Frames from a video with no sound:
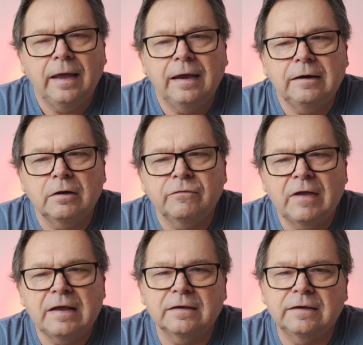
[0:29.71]
and I
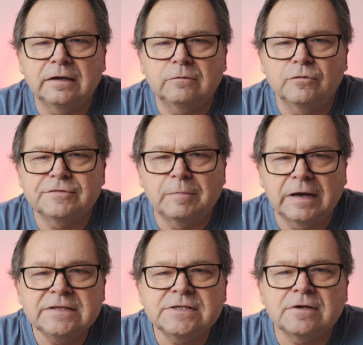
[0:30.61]
found a kit with some
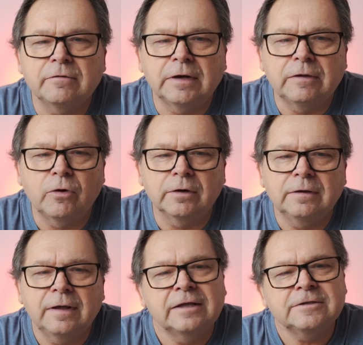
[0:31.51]
lenses I really
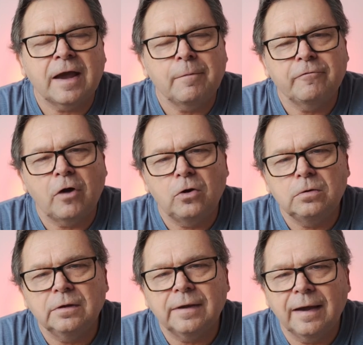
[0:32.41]
wanted and a couple of
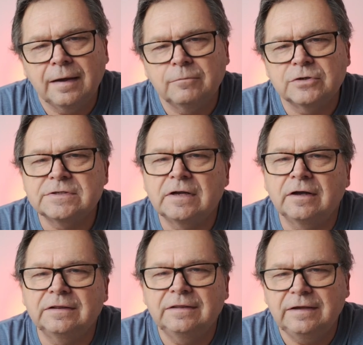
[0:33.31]
older cameras that
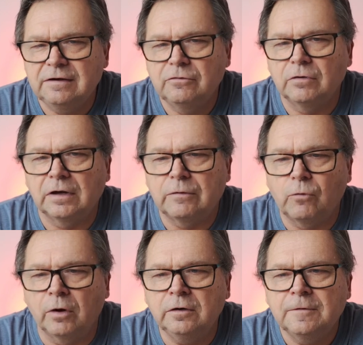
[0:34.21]
I didn't really
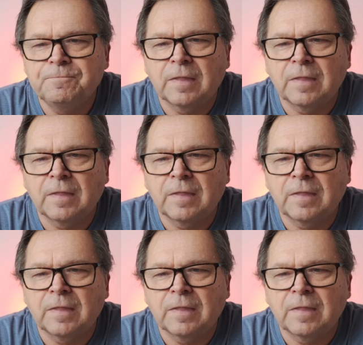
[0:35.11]
want.